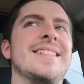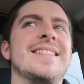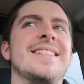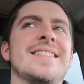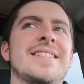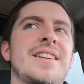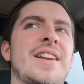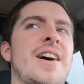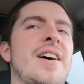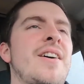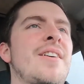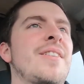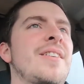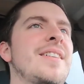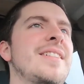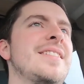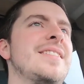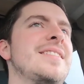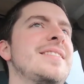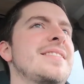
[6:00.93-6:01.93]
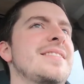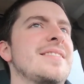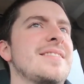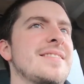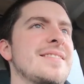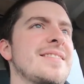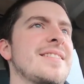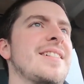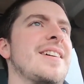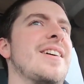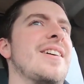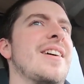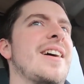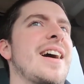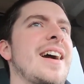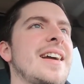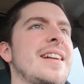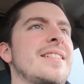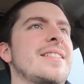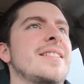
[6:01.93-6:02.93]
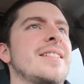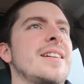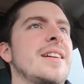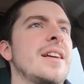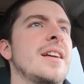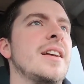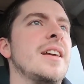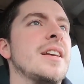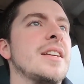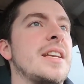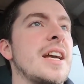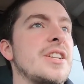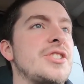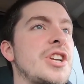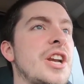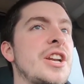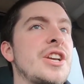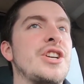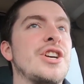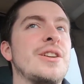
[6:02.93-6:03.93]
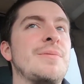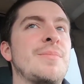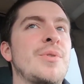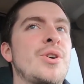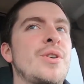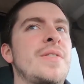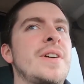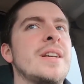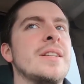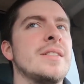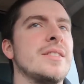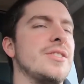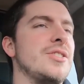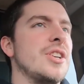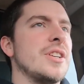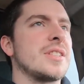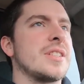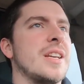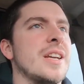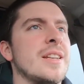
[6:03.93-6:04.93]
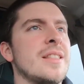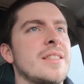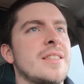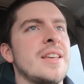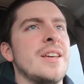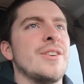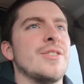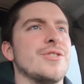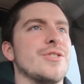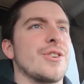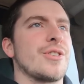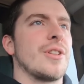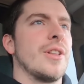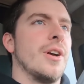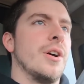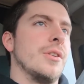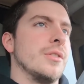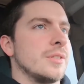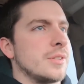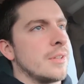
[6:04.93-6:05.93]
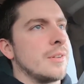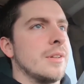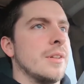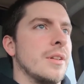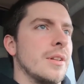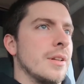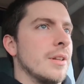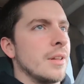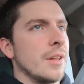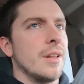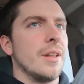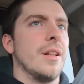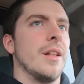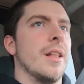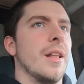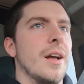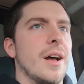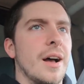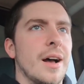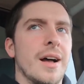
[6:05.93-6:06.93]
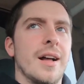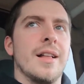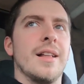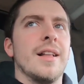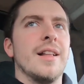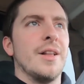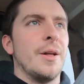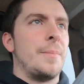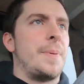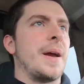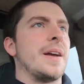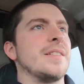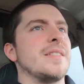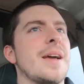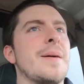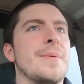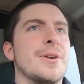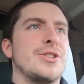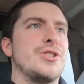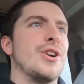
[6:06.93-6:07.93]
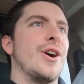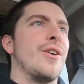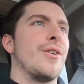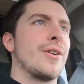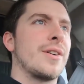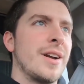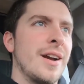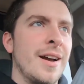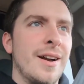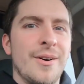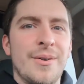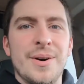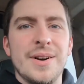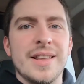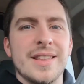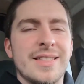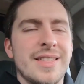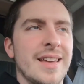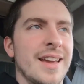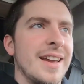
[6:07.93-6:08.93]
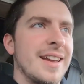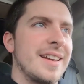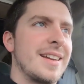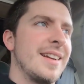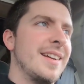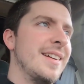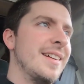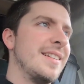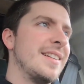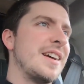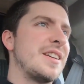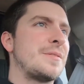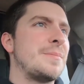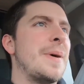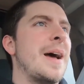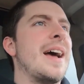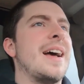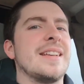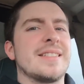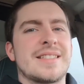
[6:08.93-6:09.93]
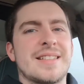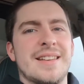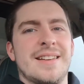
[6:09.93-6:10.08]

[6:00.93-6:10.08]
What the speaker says: No? Alright. Catch any good movies? Just kidding, theaters are closed. A little pandemic joke. What do you think? Nice mask.